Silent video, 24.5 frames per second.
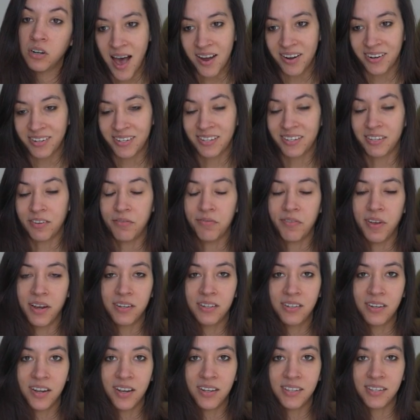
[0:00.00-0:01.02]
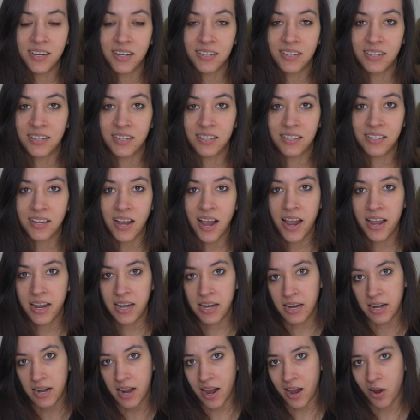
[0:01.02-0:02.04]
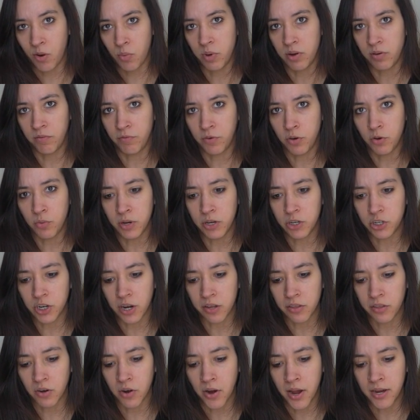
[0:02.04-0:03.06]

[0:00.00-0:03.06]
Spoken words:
How does this affect us as a society and how we view each other?